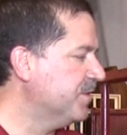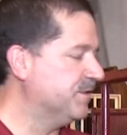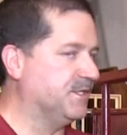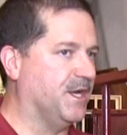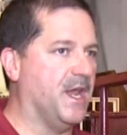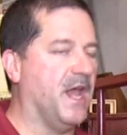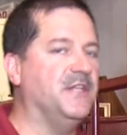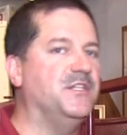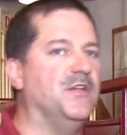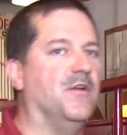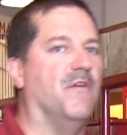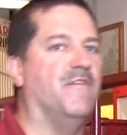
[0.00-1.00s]
is in
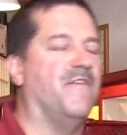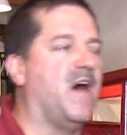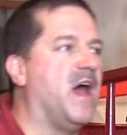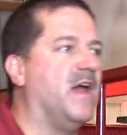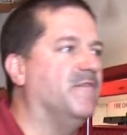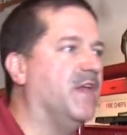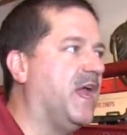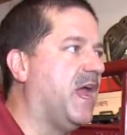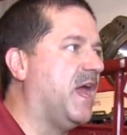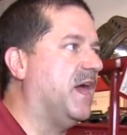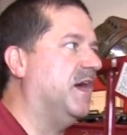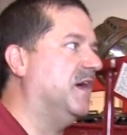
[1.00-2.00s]
1905 they
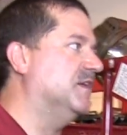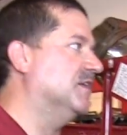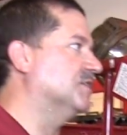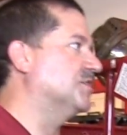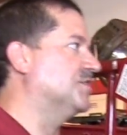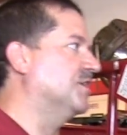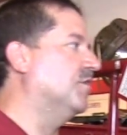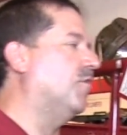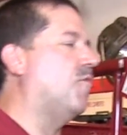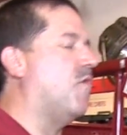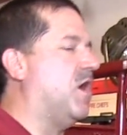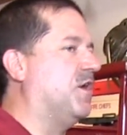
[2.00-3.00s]
had a single
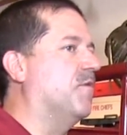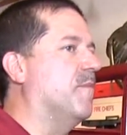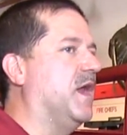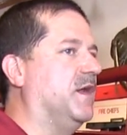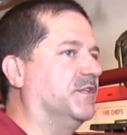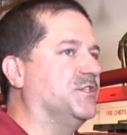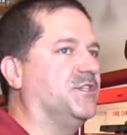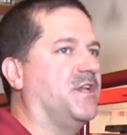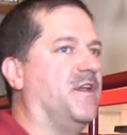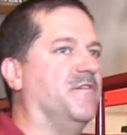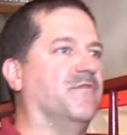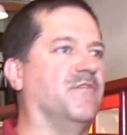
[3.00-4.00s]
water main
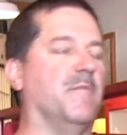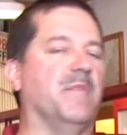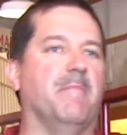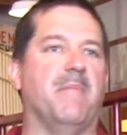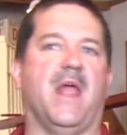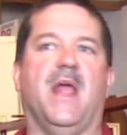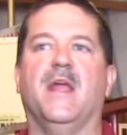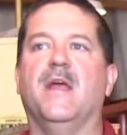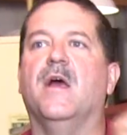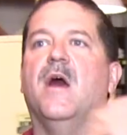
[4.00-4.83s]
extend from the bay